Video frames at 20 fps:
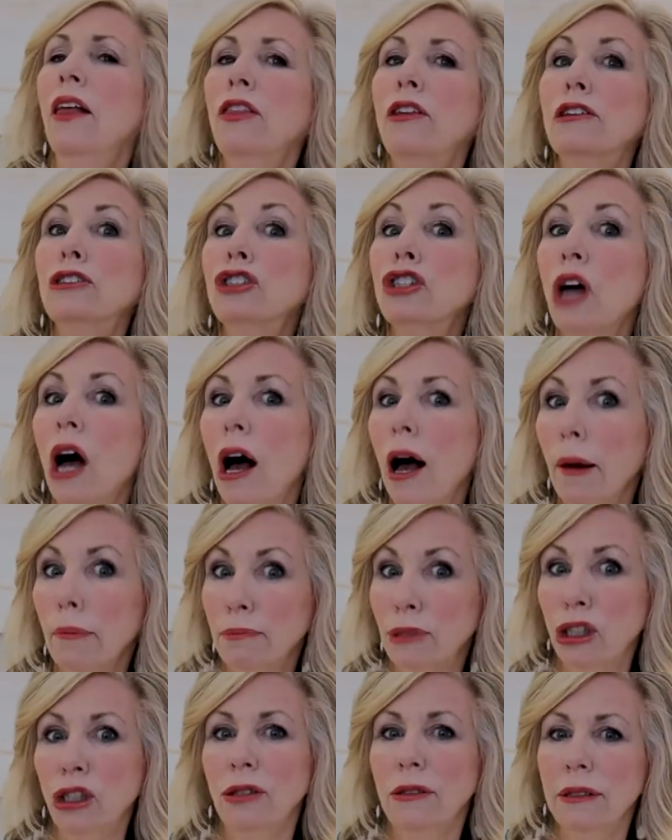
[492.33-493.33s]
there's
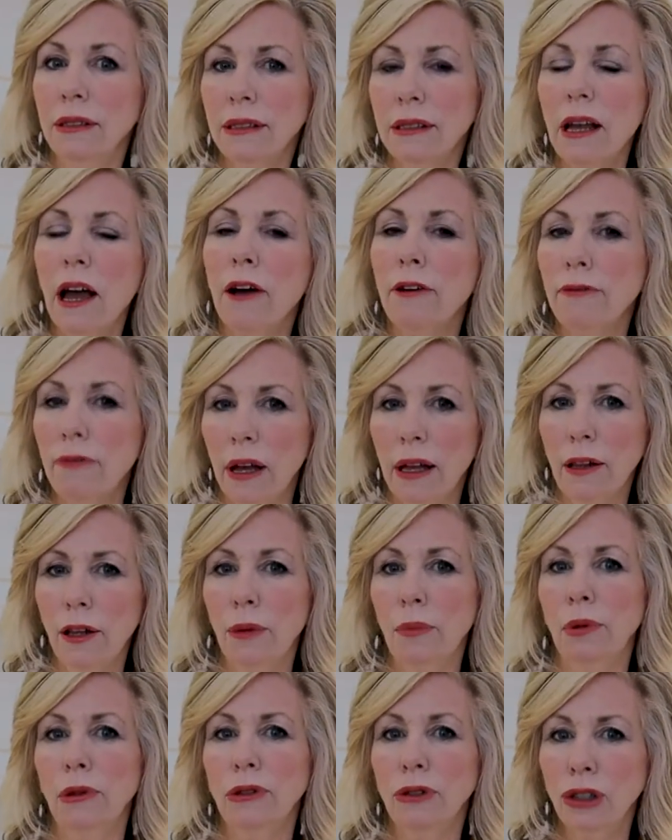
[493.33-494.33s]
options
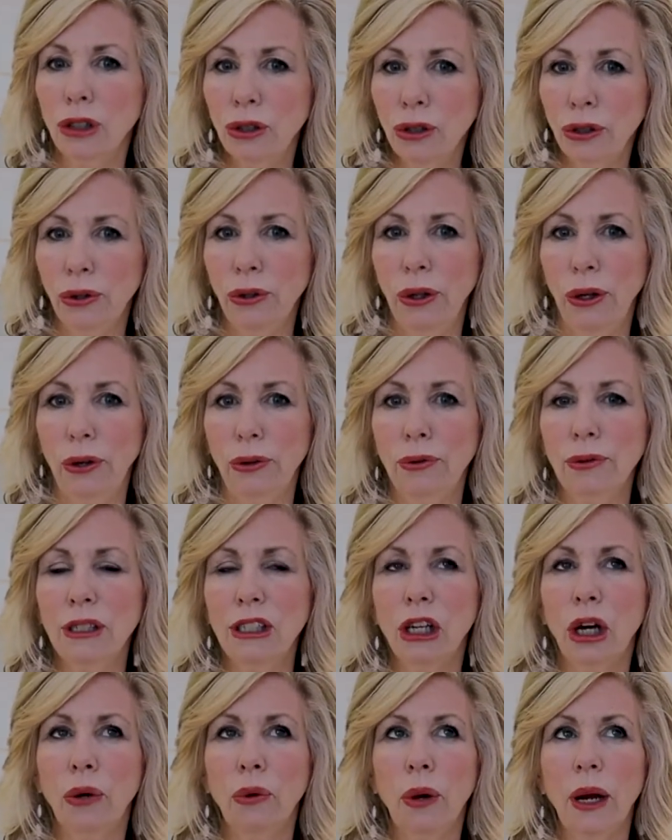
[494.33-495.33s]
available to you.
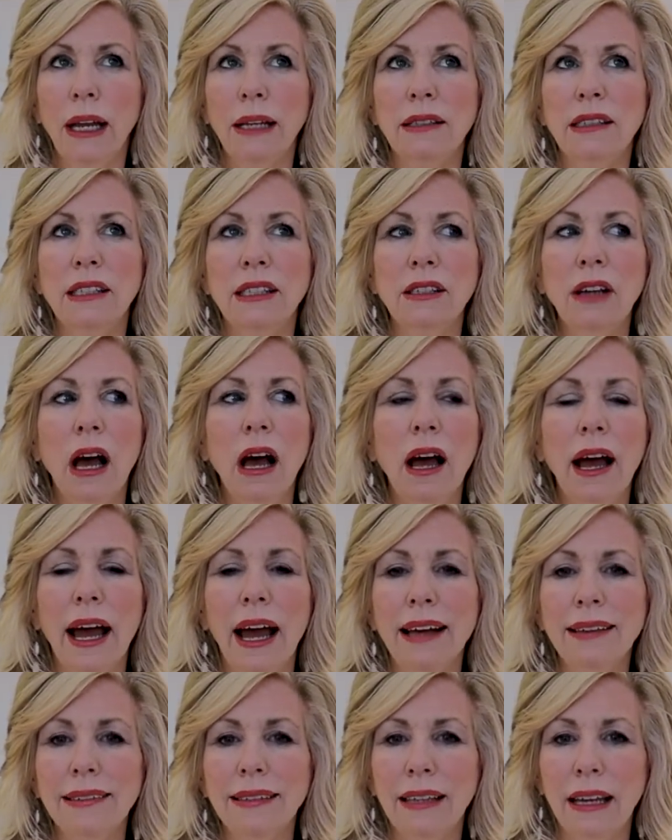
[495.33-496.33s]
So it's not
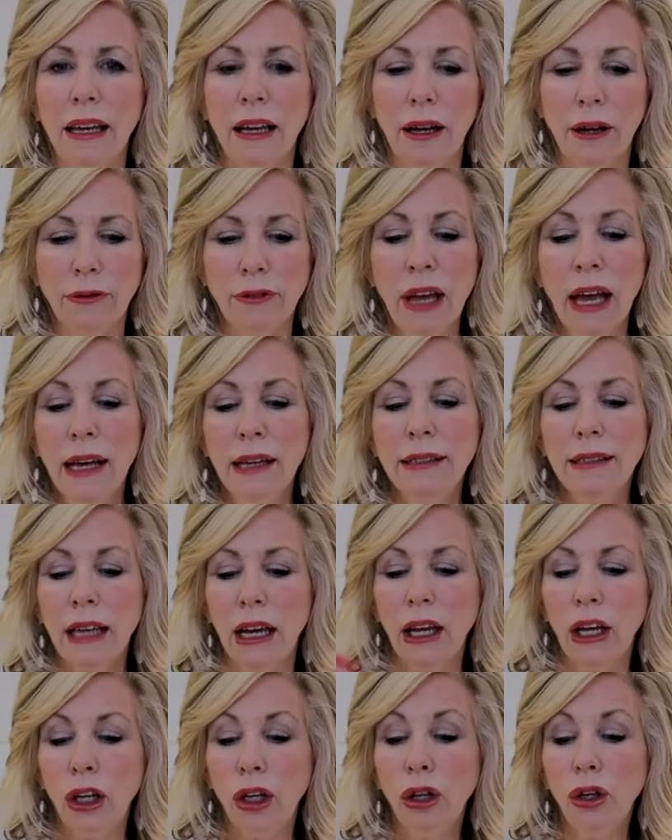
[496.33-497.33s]
as if,
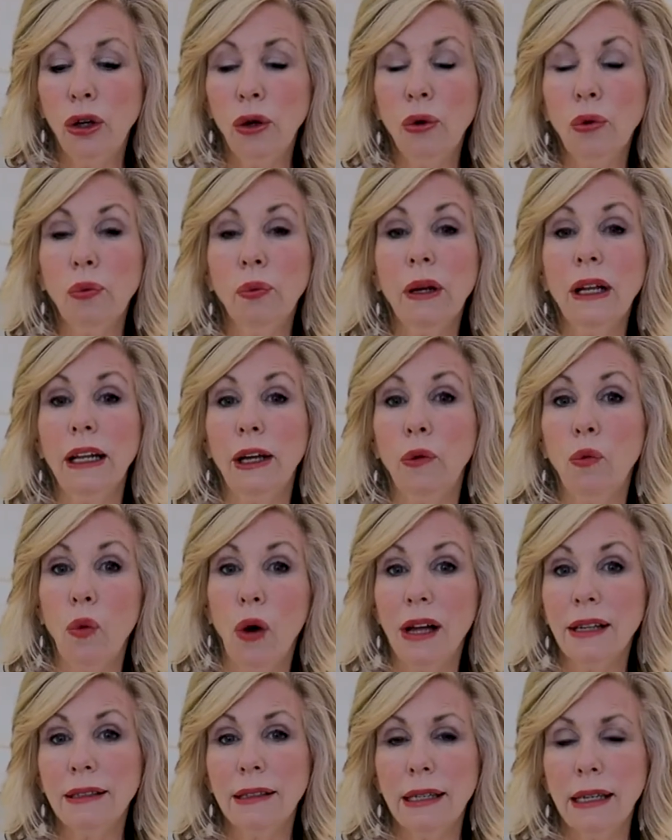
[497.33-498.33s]
say, you're really
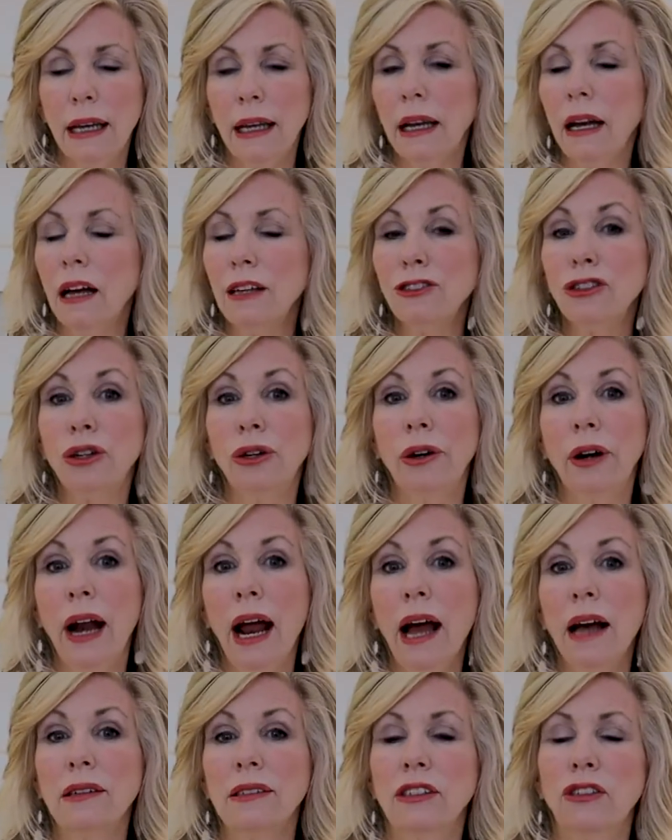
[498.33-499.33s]
wanting a certain
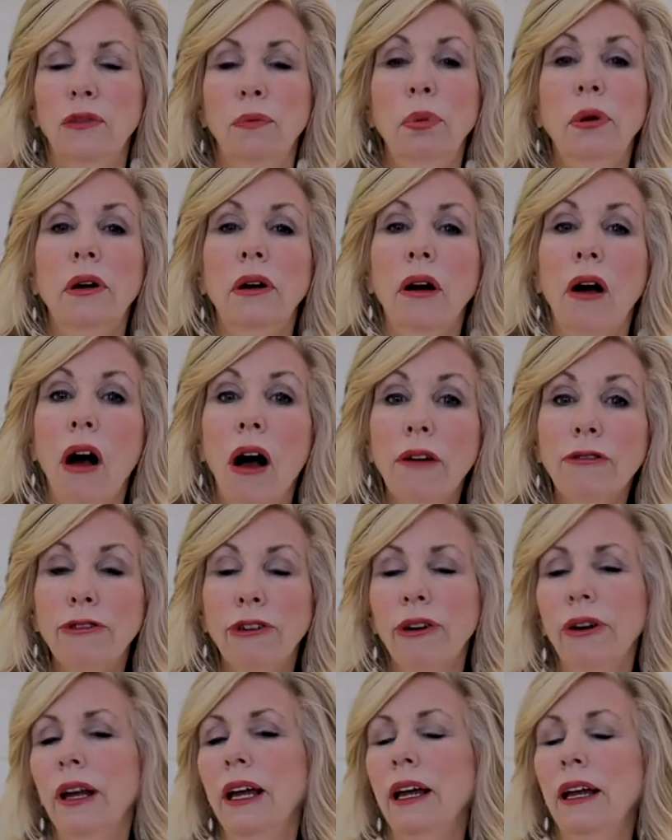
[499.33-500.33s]
house. You put an
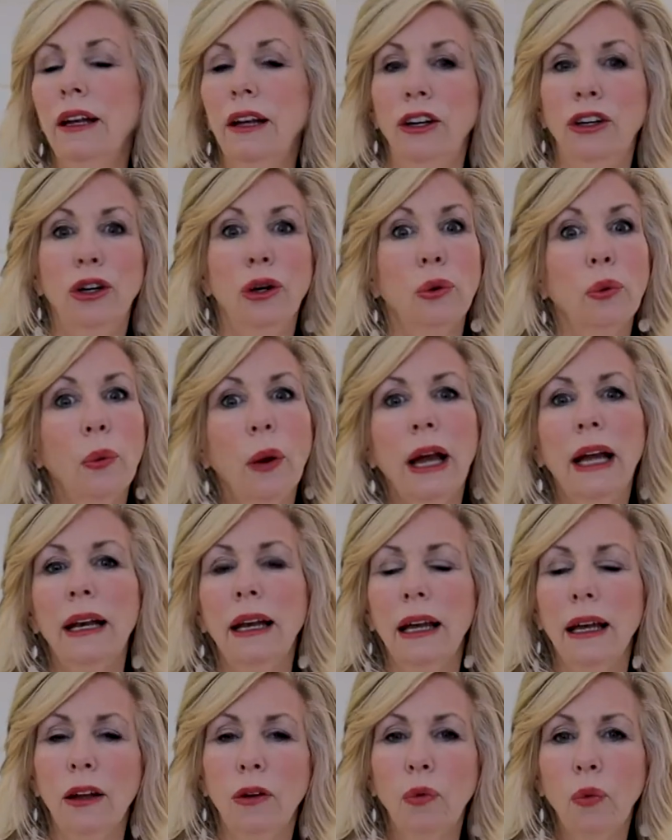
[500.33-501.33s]
offer in and you're
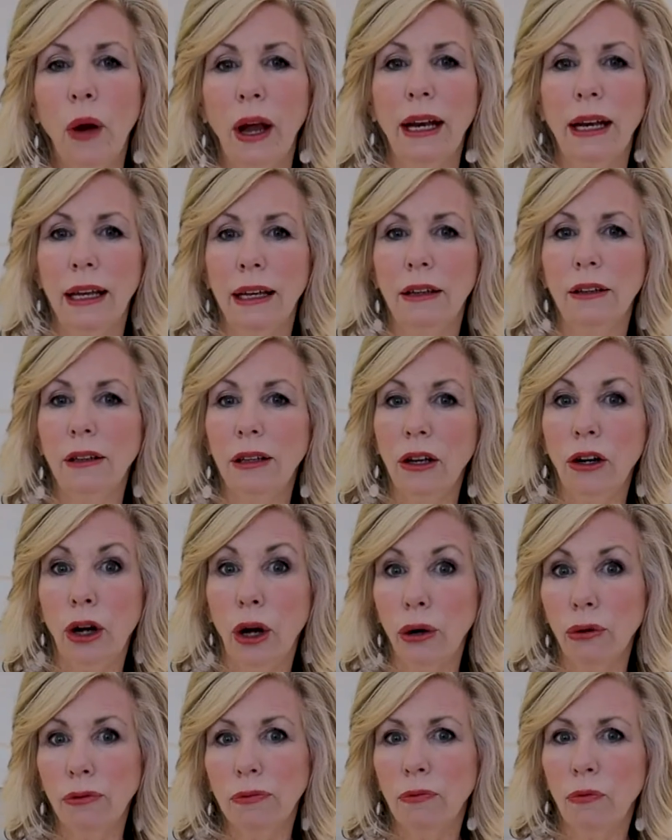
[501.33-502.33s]
waiting and waiting, you
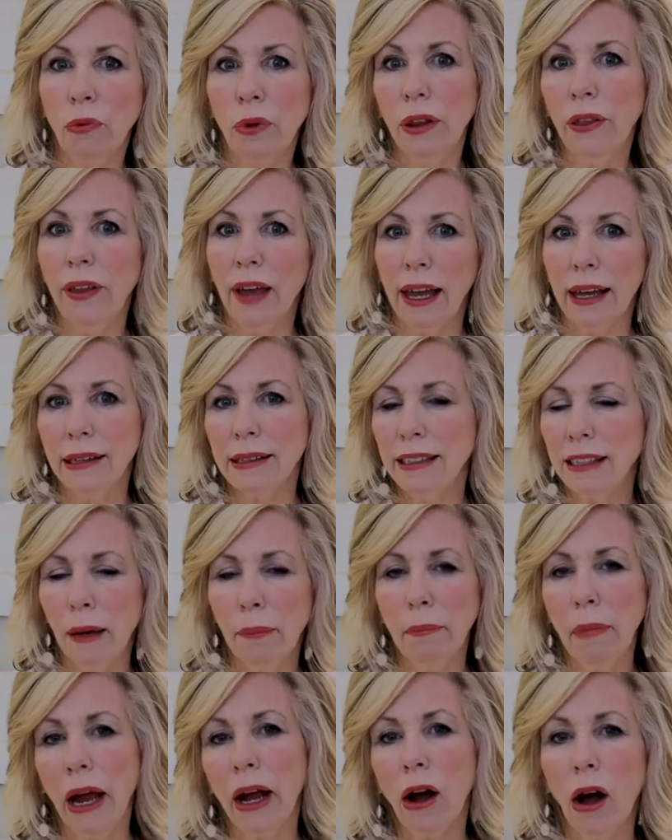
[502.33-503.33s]
know, will they
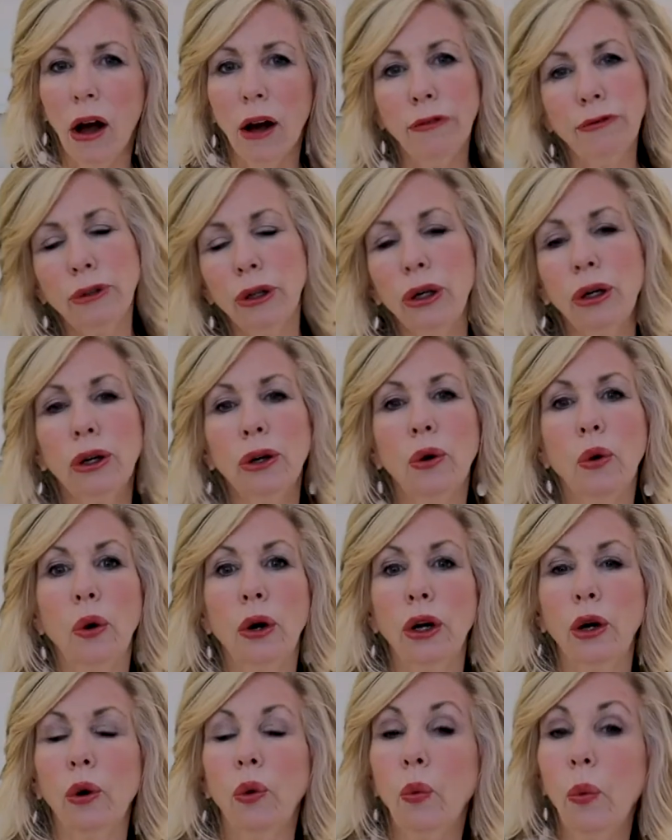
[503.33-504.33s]
accept my offer?
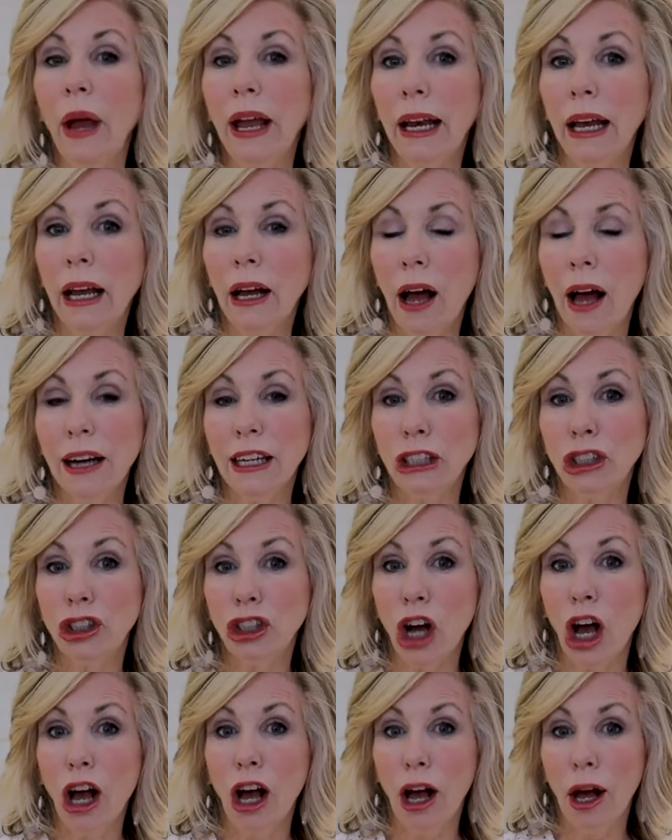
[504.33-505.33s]
Or you're waiting on a
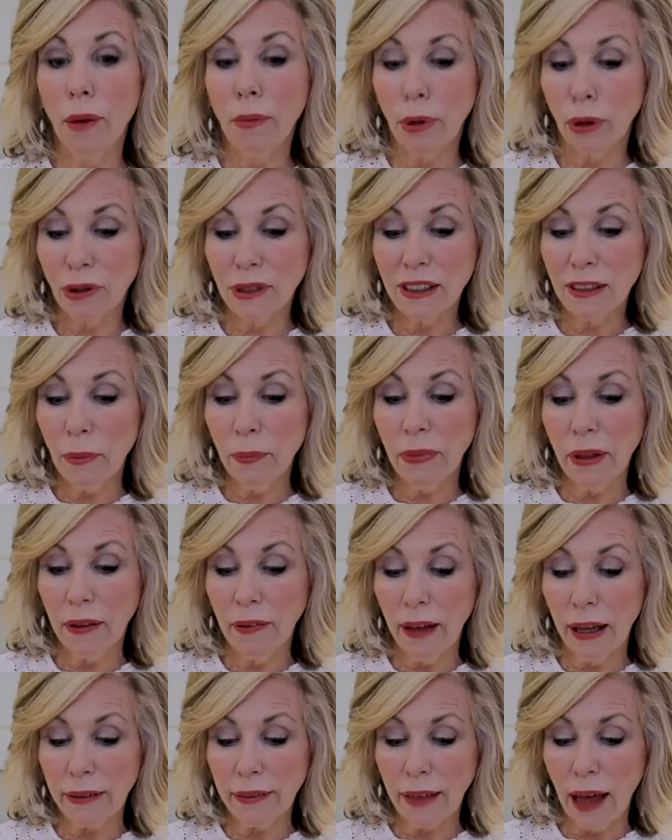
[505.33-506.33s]
job or
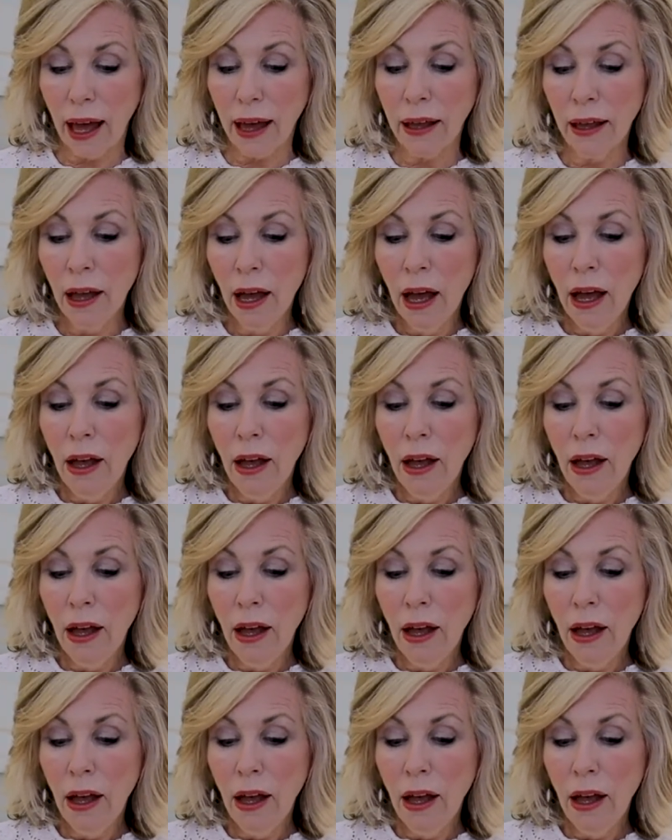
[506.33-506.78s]
something like that.